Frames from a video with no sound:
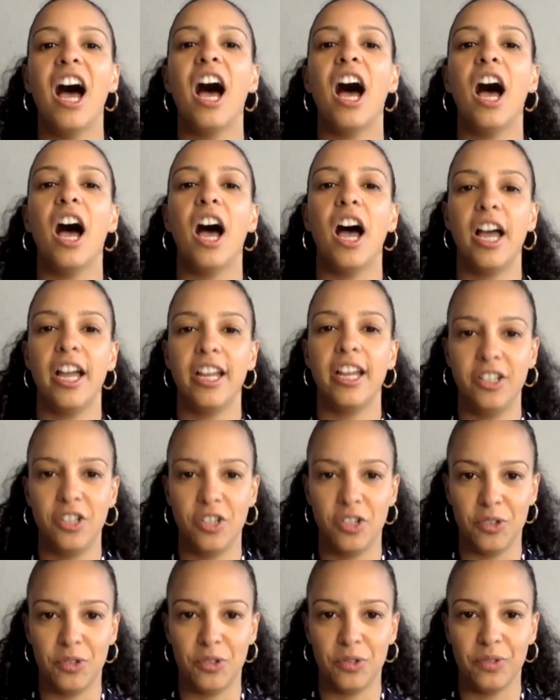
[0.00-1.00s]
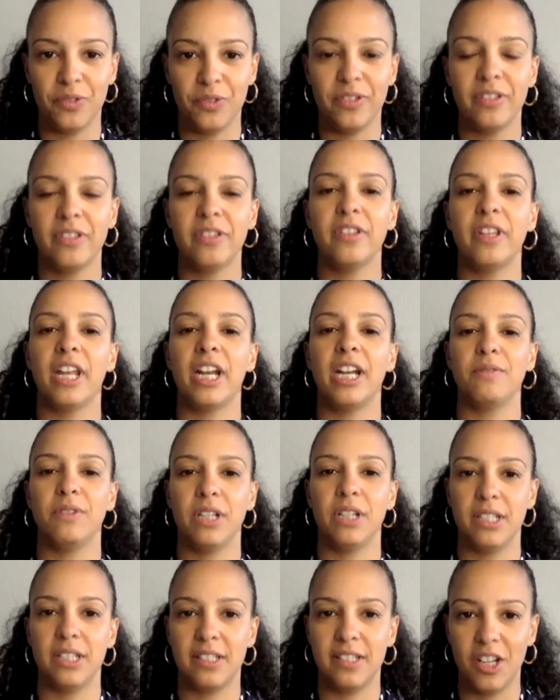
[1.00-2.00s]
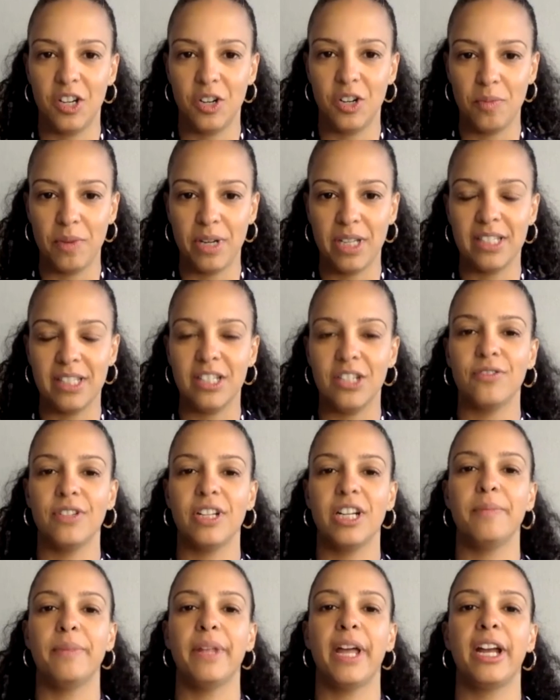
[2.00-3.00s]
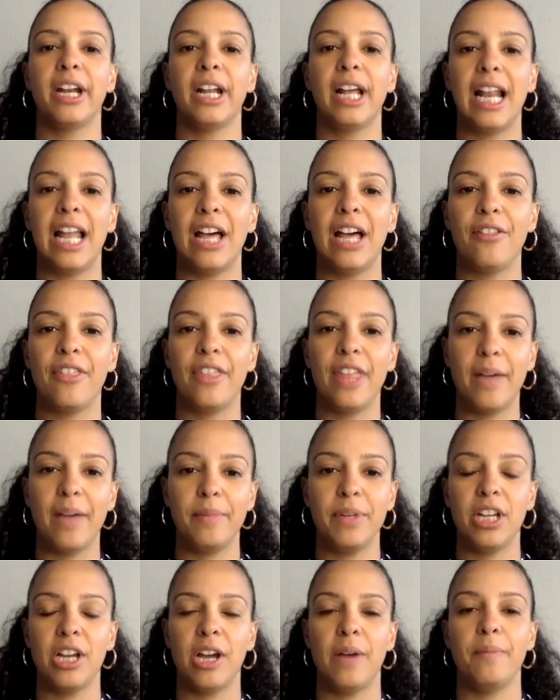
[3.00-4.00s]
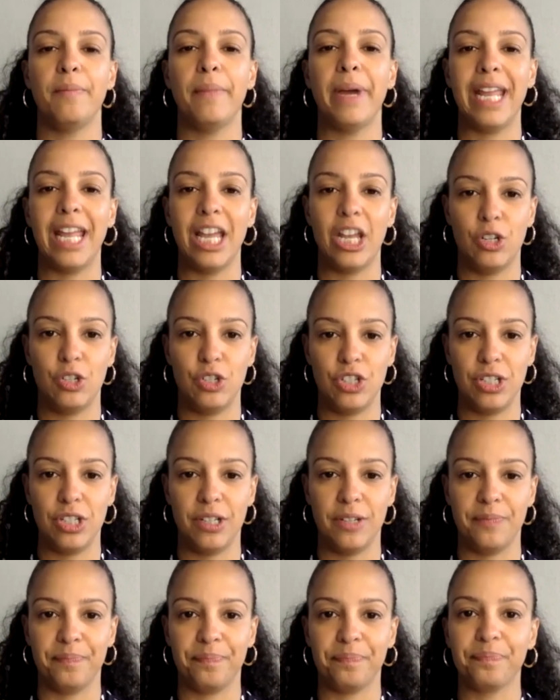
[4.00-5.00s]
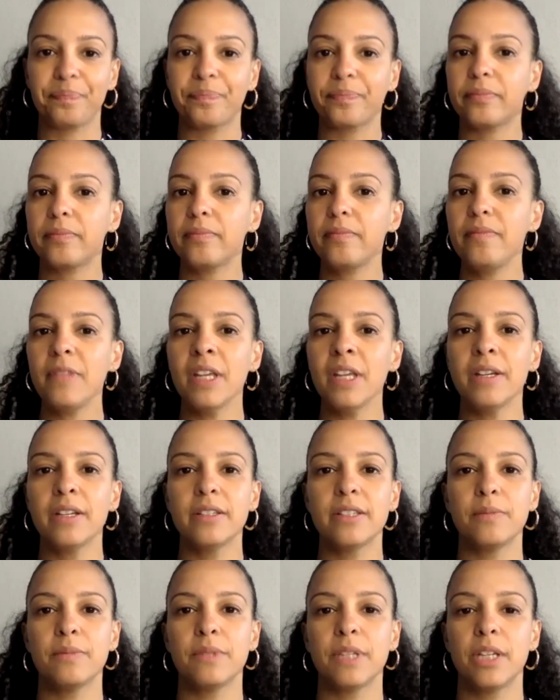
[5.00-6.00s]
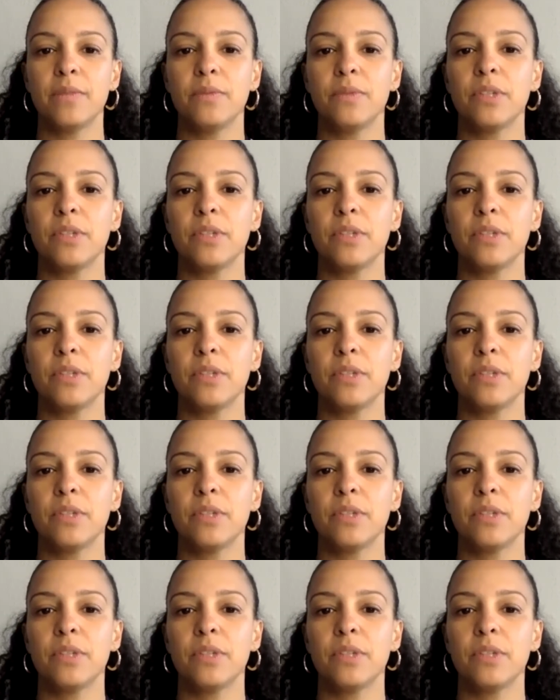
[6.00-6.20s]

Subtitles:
I know that I'm going to center myself and I'm not going to allow that become my energy. Because sometimes